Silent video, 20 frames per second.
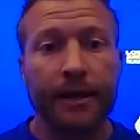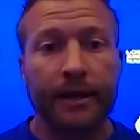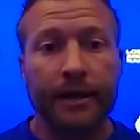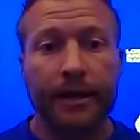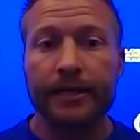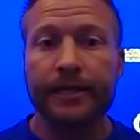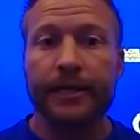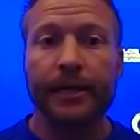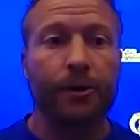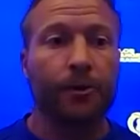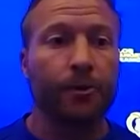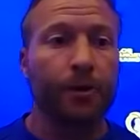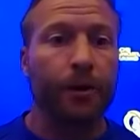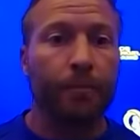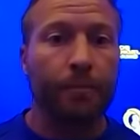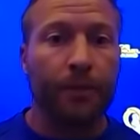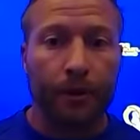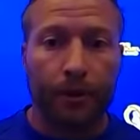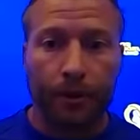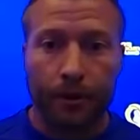continuing to
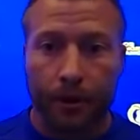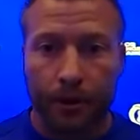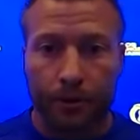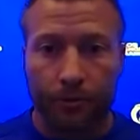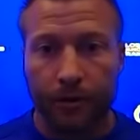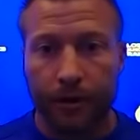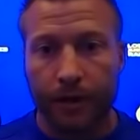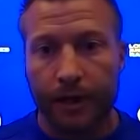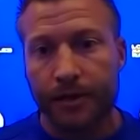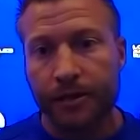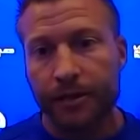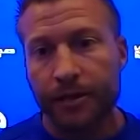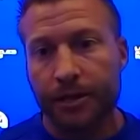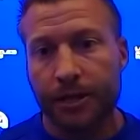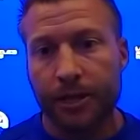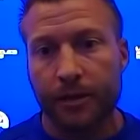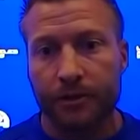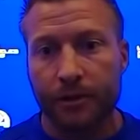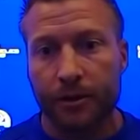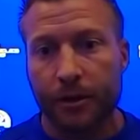build on the
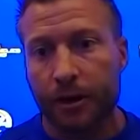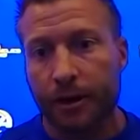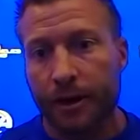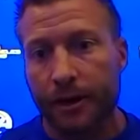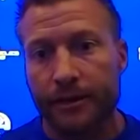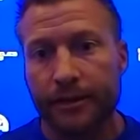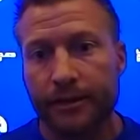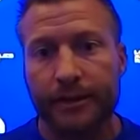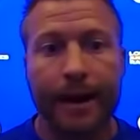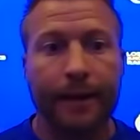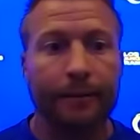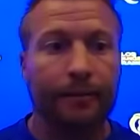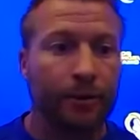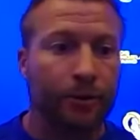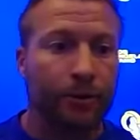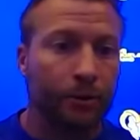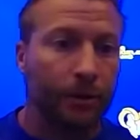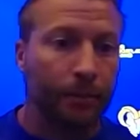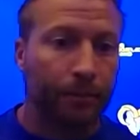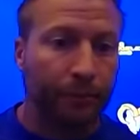relationships already
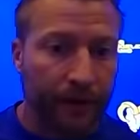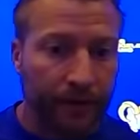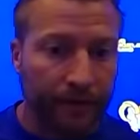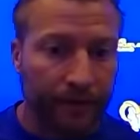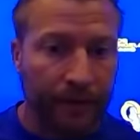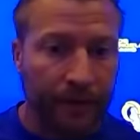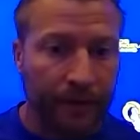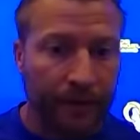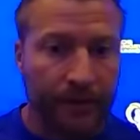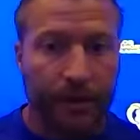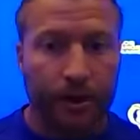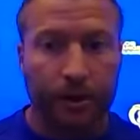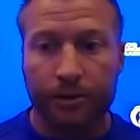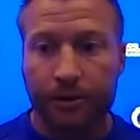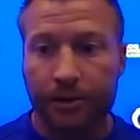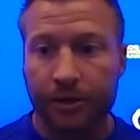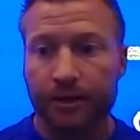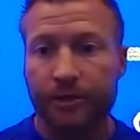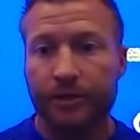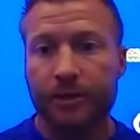established with the previous
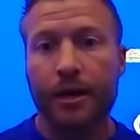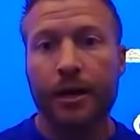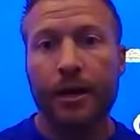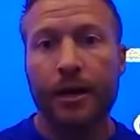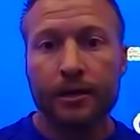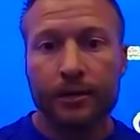coaches,